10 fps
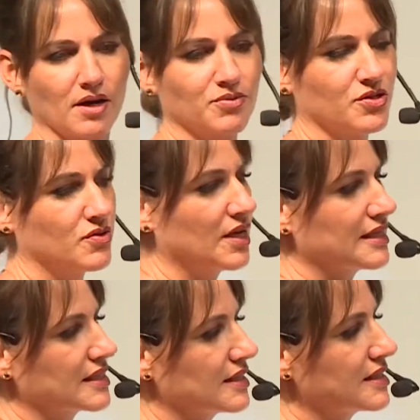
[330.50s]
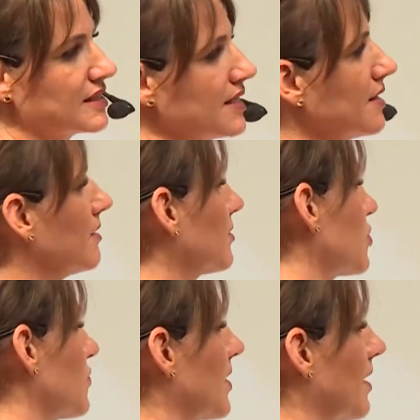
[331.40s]
up so you guys can see it. Look
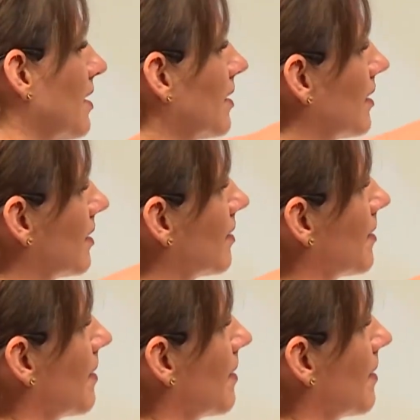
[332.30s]
straight ahead, Hannah.